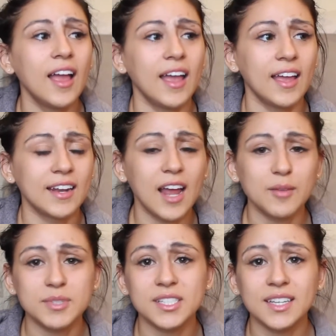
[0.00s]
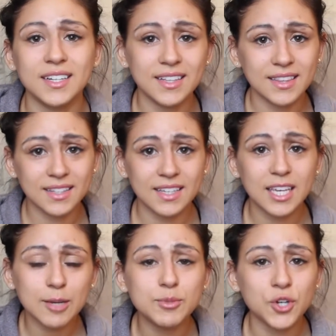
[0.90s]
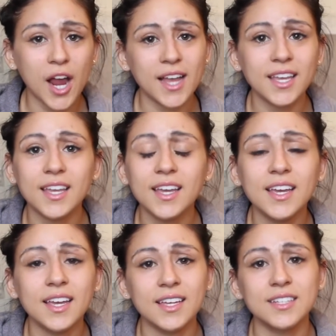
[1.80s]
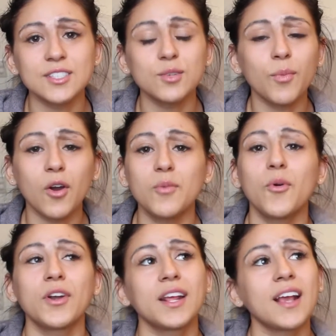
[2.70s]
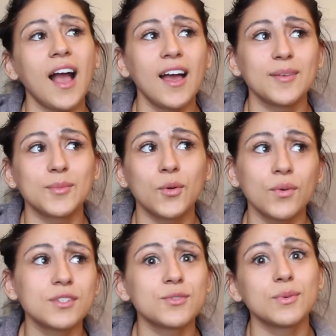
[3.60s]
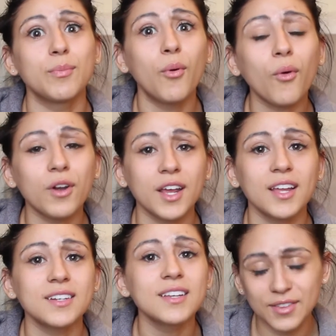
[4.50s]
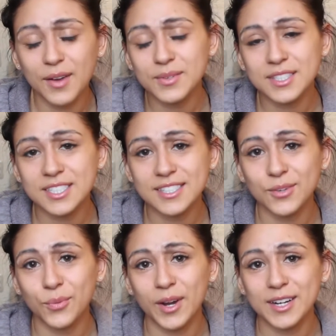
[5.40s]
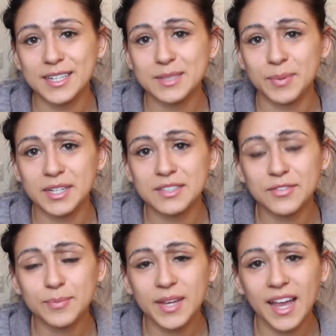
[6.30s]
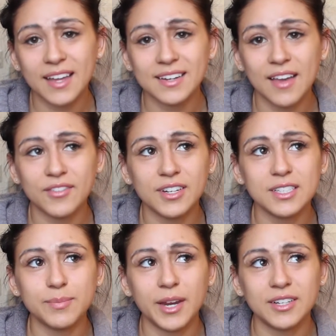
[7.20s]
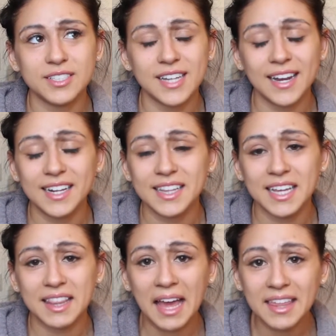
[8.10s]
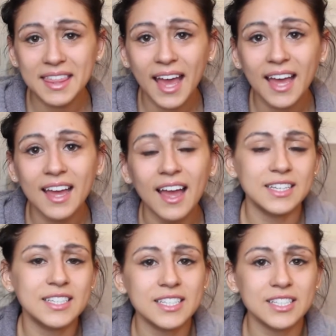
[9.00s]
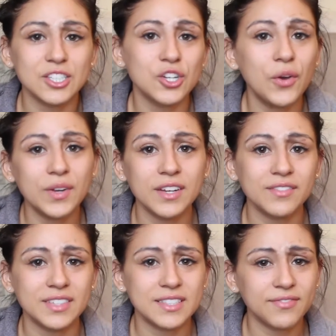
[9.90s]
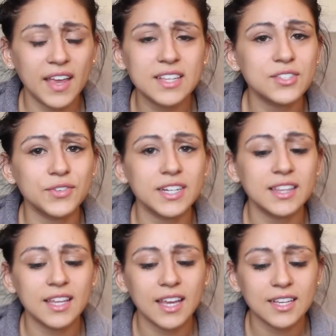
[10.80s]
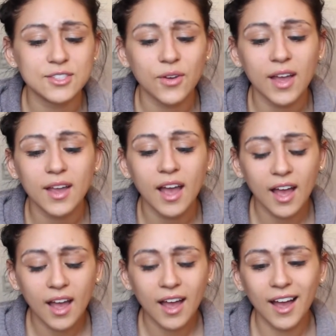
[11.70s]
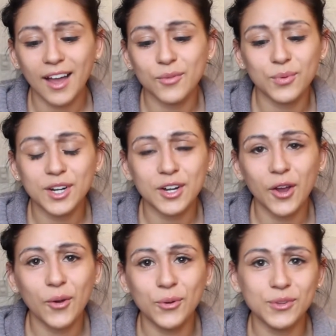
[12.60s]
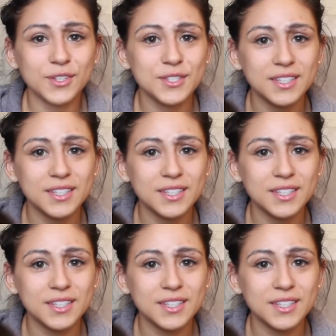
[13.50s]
and I'm just gonna keep tracking it and tomorrow morning I'm going to report it. That was just a weird experience for me. I had never experienced anything like that. He didn't show any of his face or anything, so I wouldn't know who this